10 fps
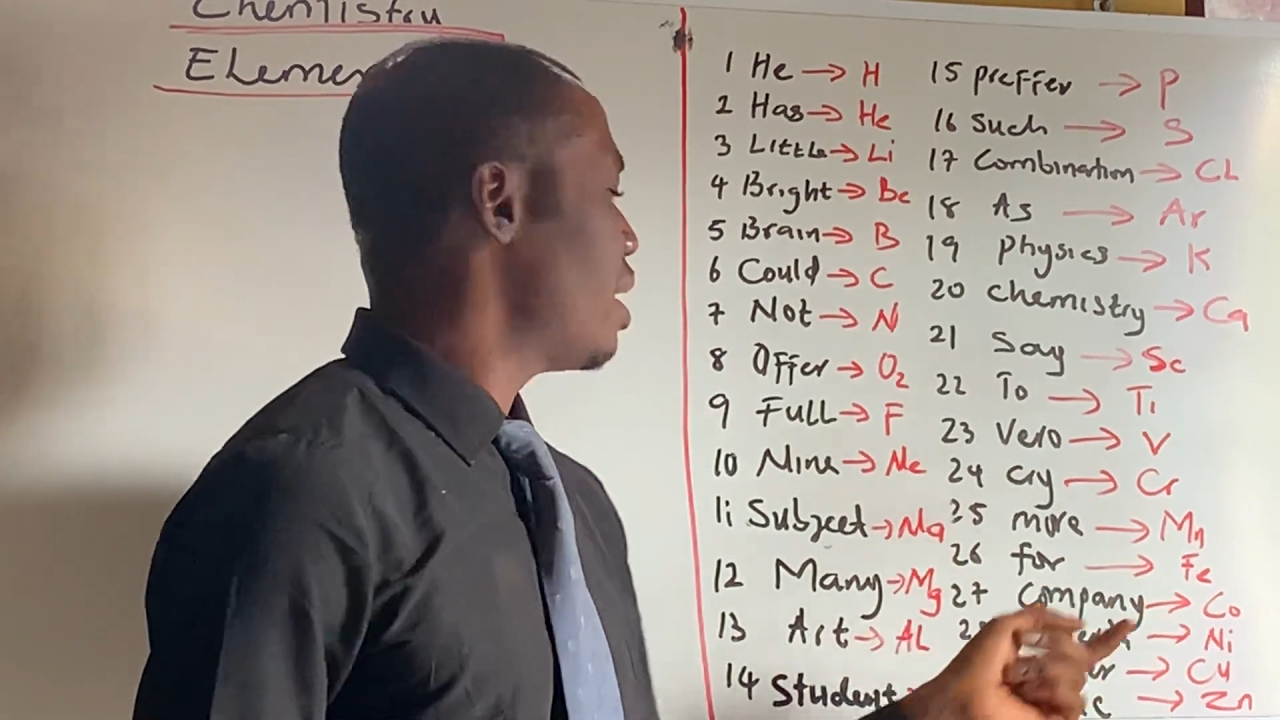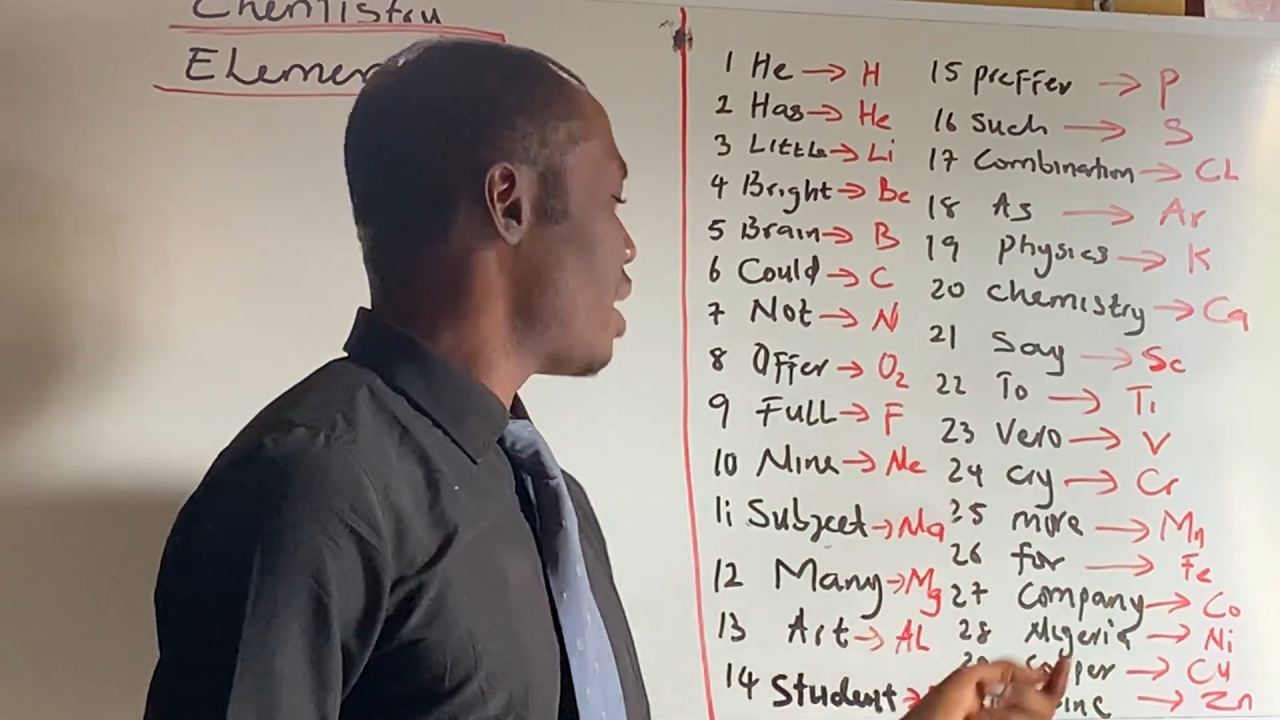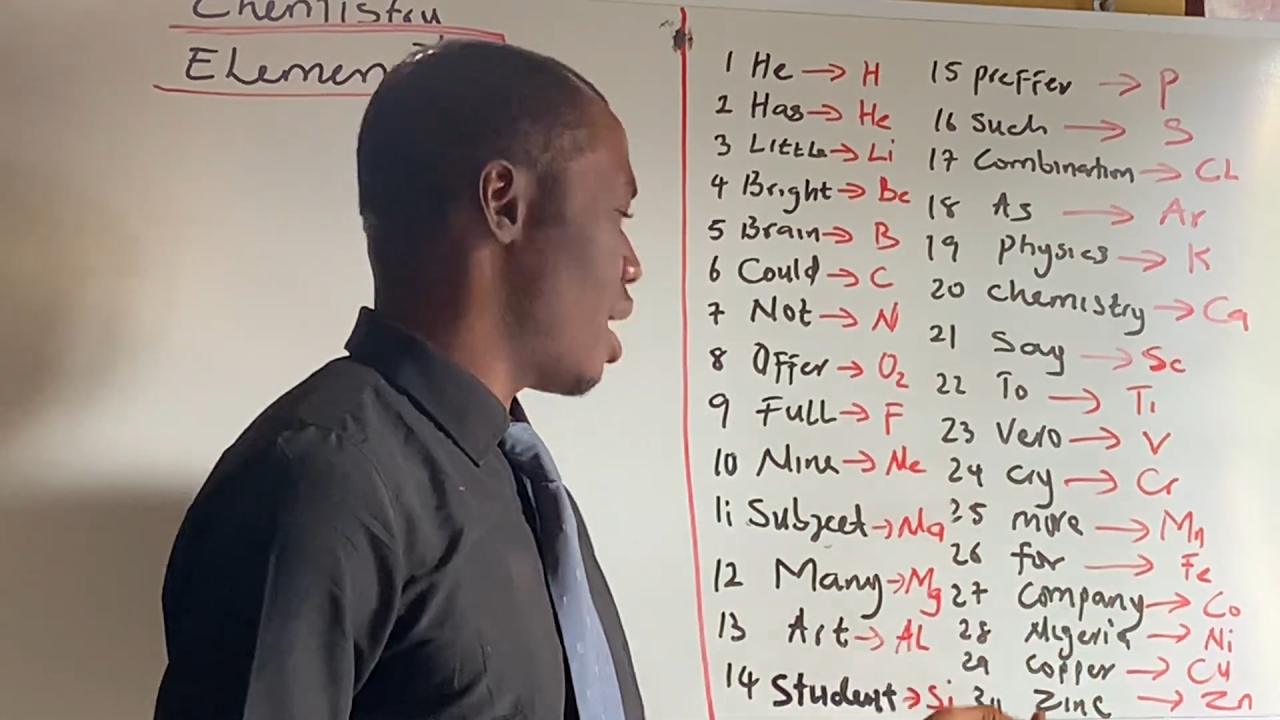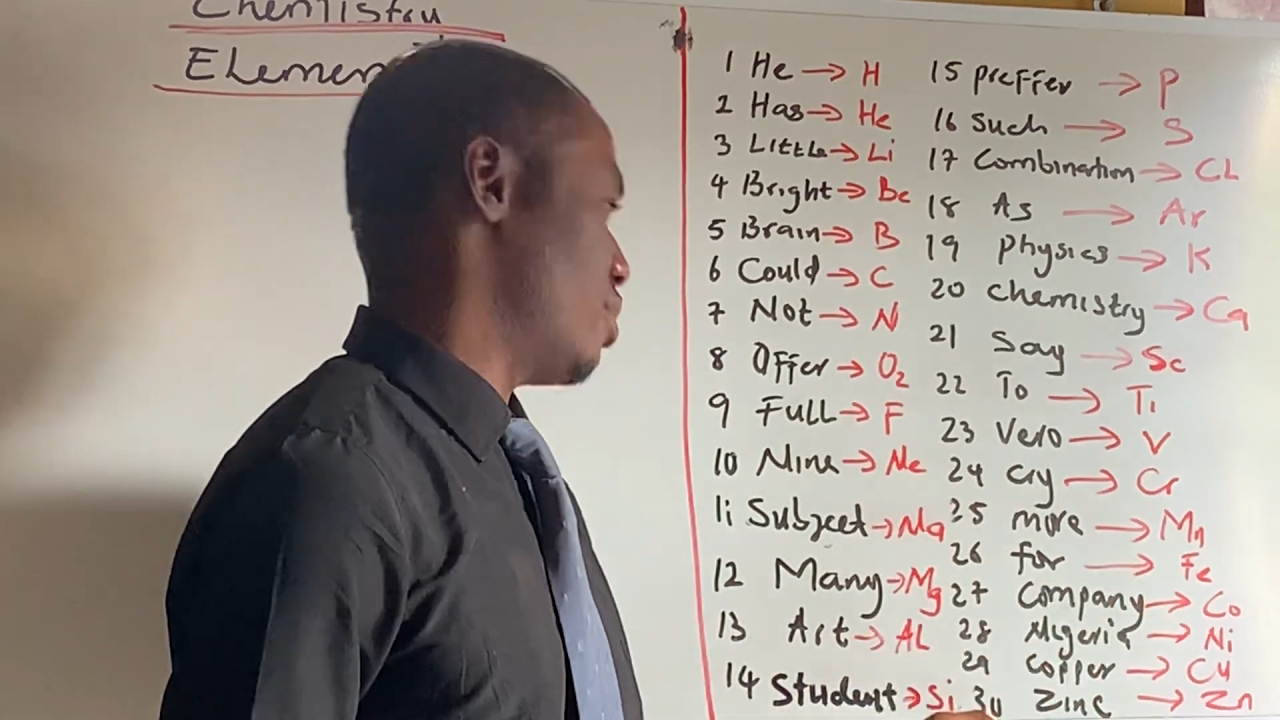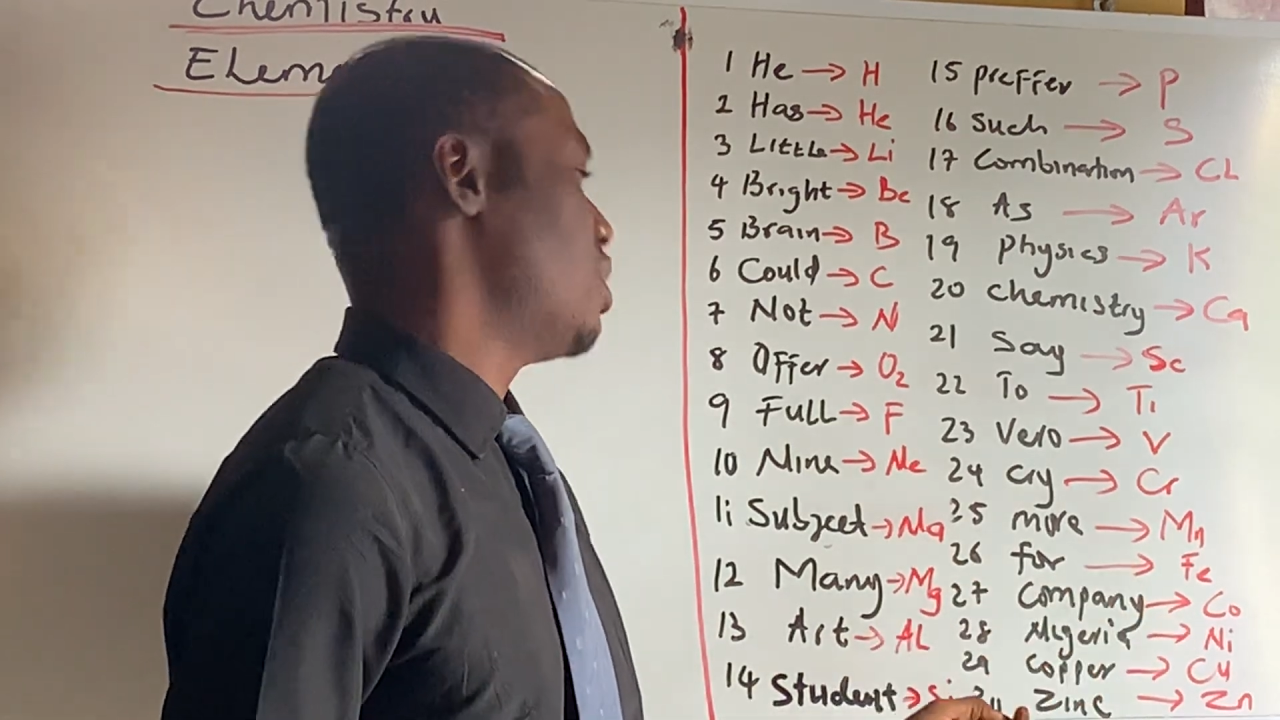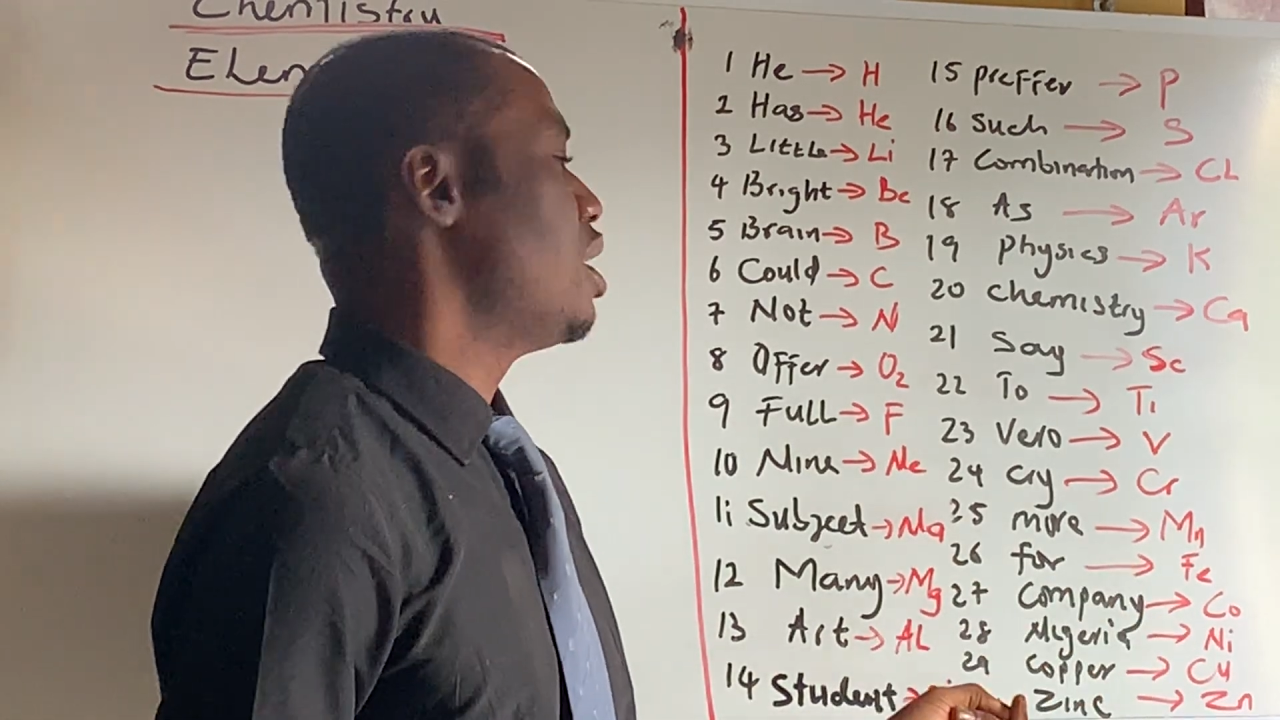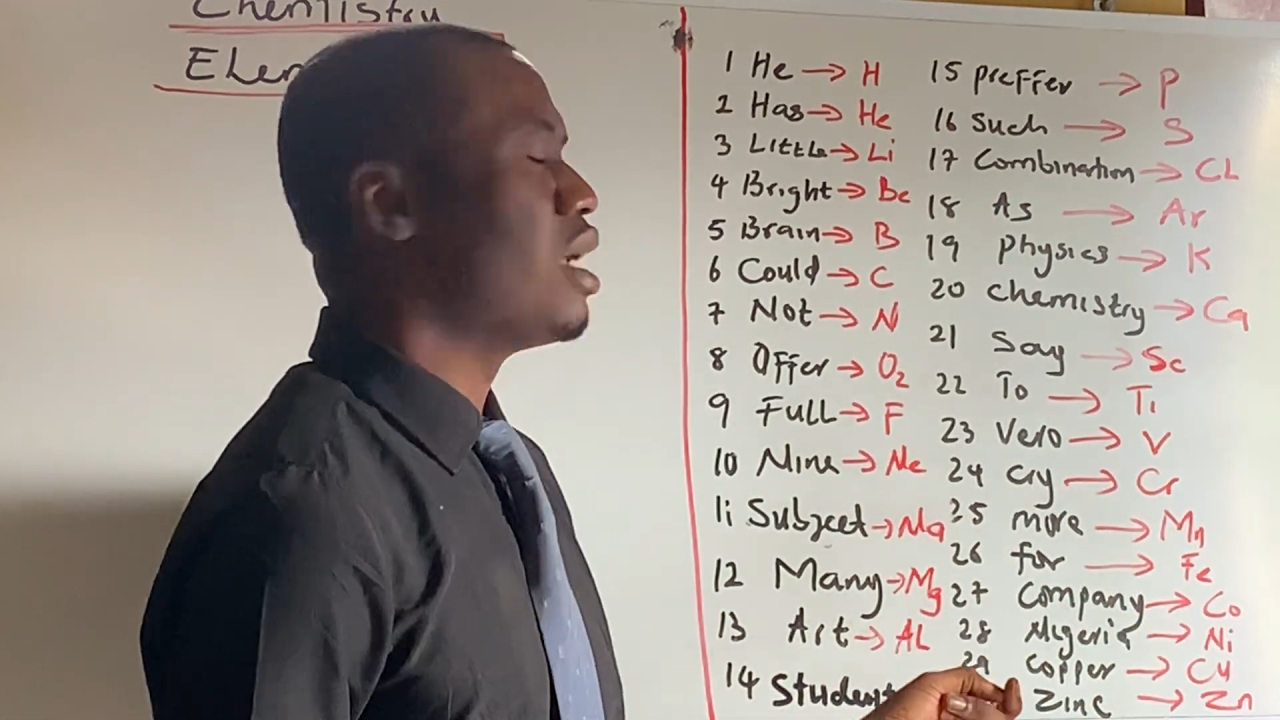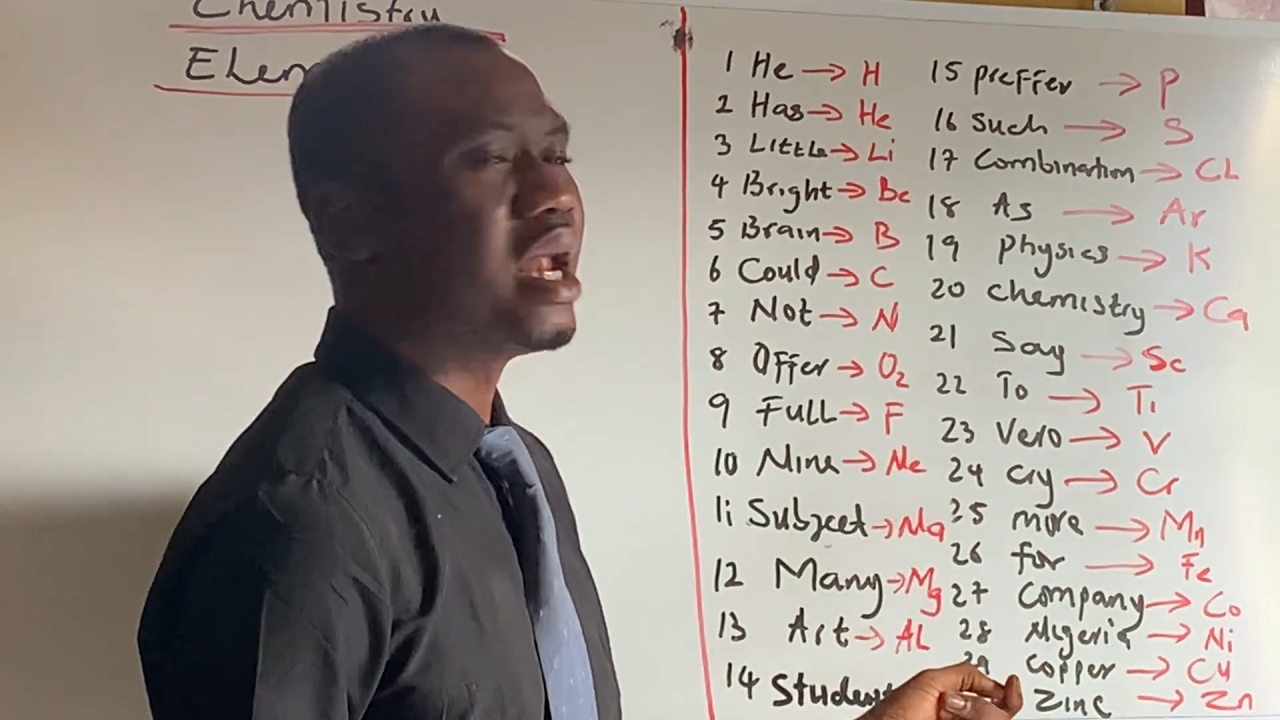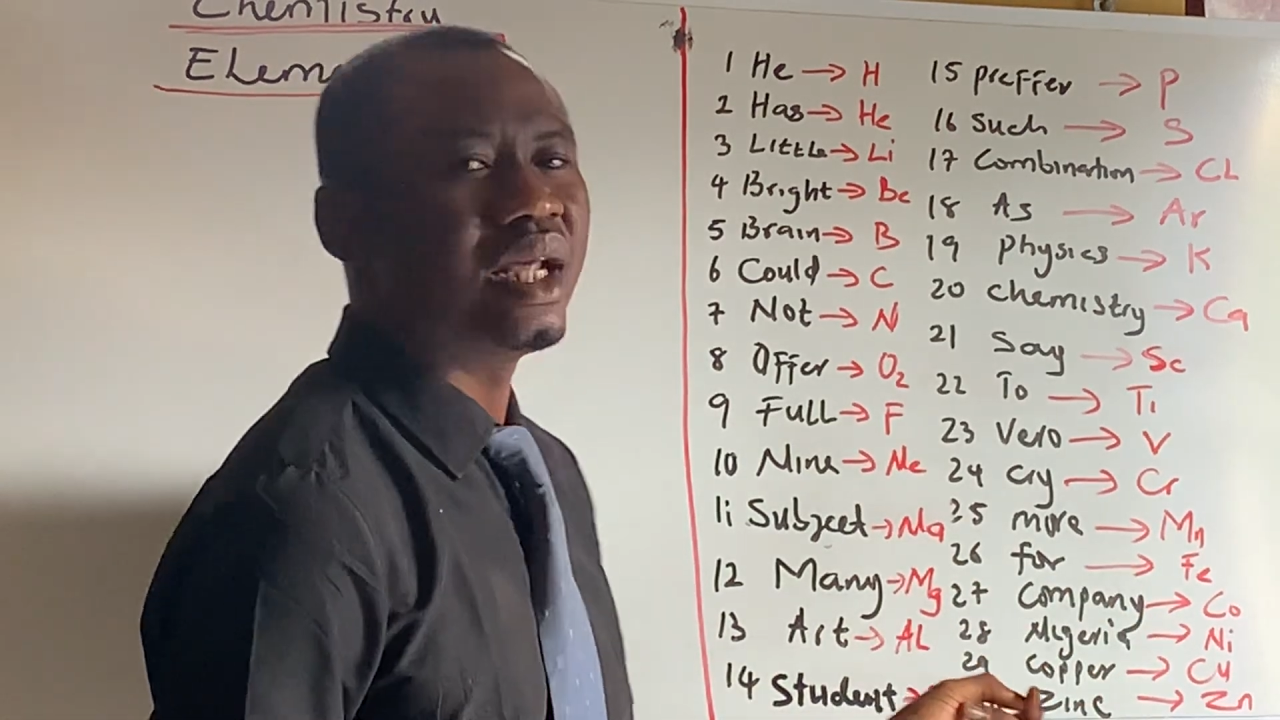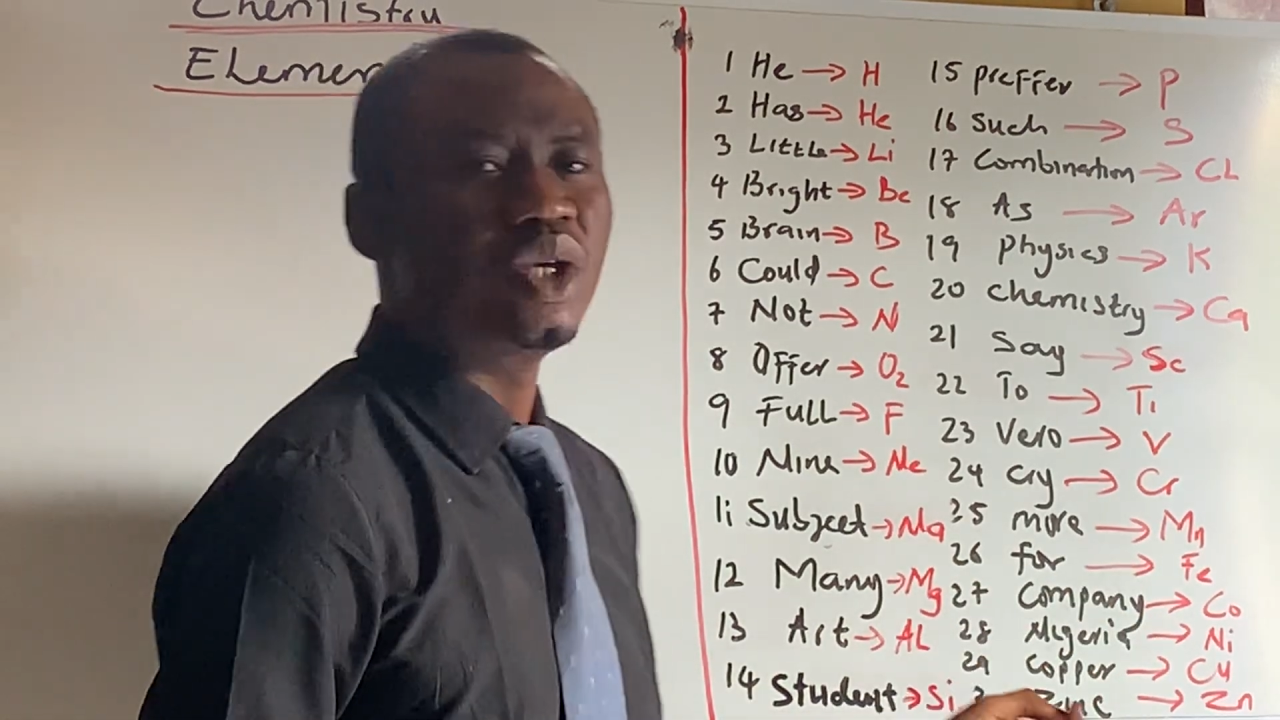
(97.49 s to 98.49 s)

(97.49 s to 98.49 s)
Now, and then